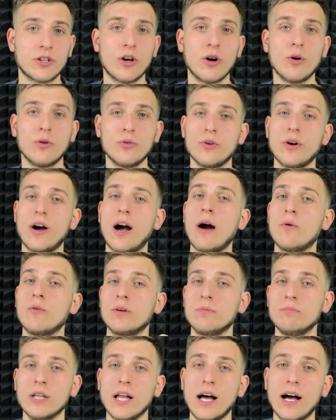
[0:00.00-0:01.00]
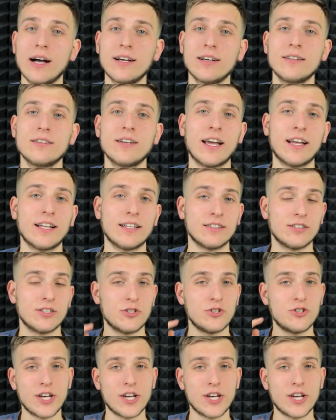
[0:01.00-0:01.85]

go to our blog and